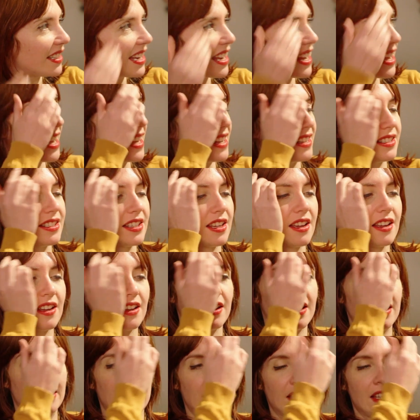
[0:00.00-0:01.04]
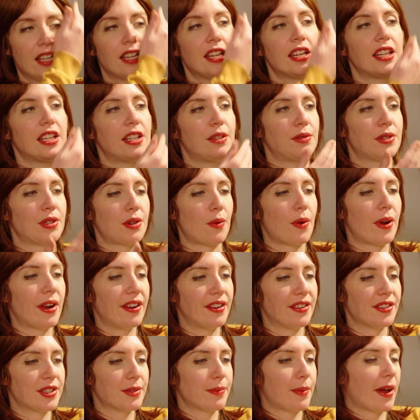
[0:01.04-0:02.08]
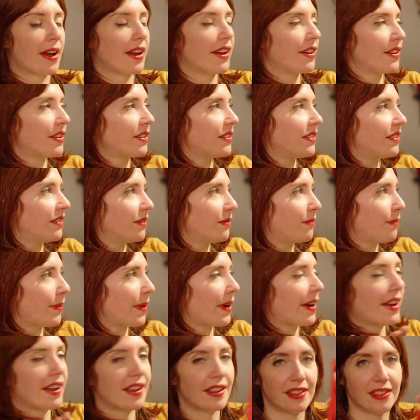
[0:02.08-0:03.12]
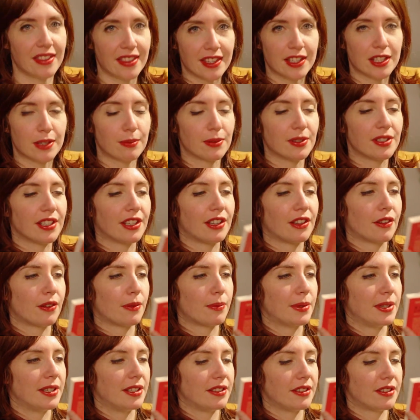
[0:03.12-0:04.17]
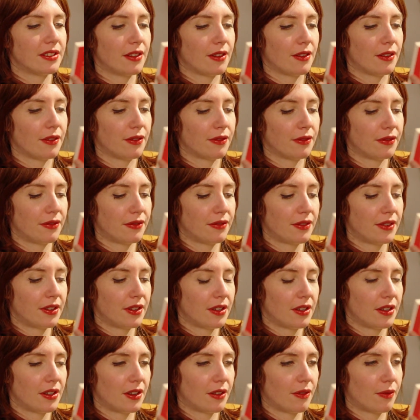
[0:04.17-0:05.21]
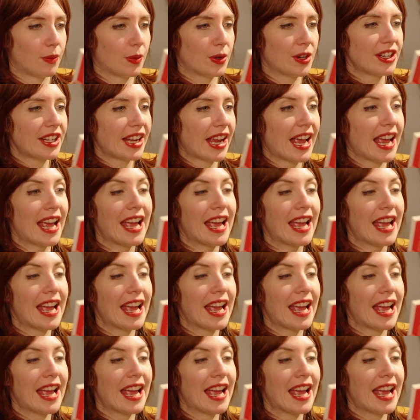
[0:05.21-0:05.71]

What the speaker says: and he was quite inspired by this particular piece of work.